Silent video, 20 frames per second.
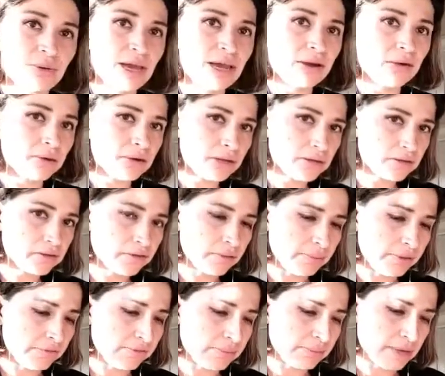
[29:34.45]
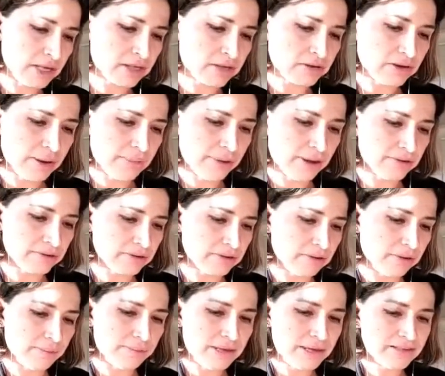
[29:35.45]
I got some information about
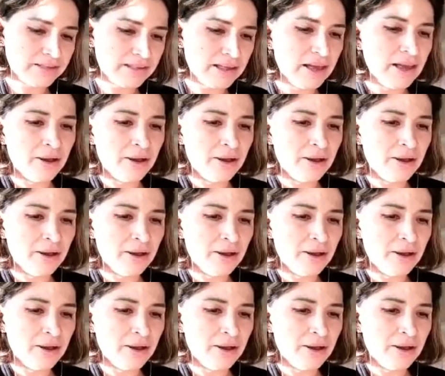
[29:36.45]
dummies,